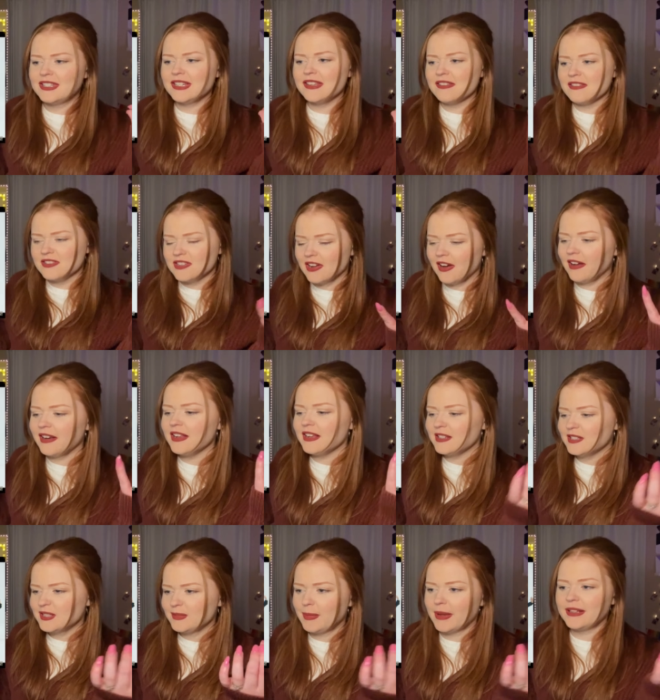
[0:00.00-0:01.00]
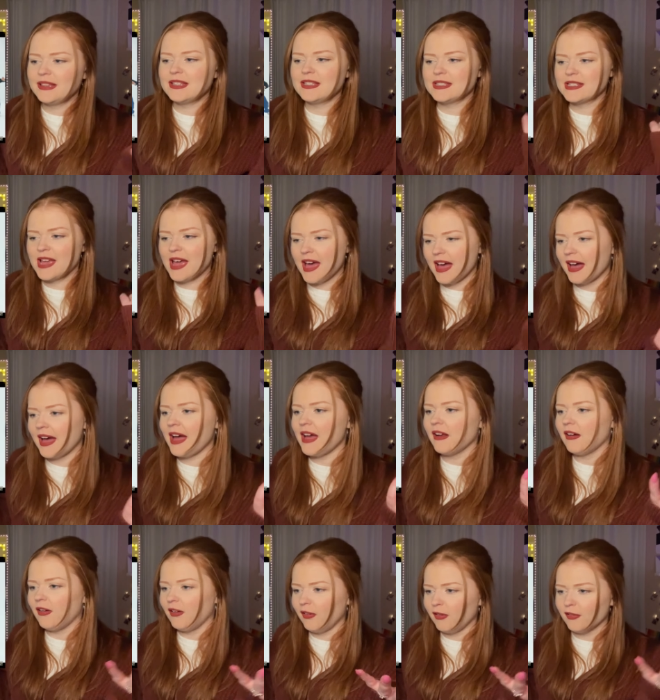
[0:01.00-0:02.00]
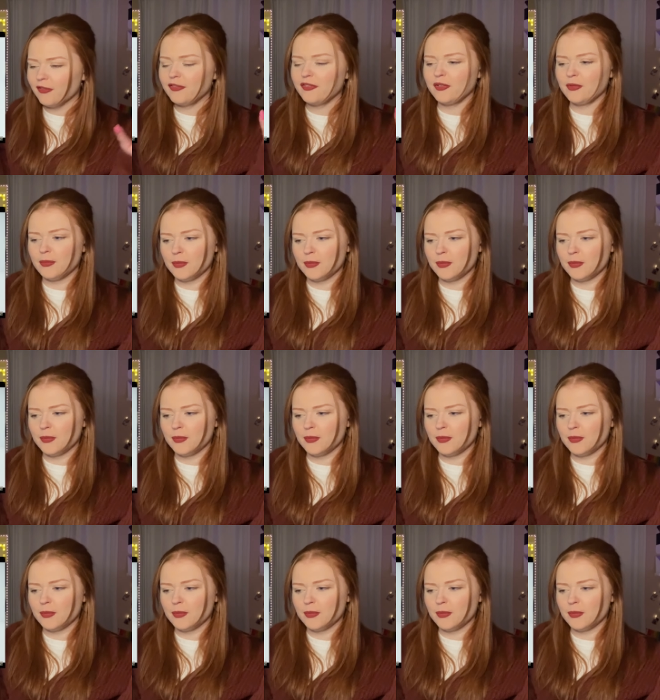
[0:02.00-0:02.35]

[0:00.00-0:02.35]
did not expect this at all from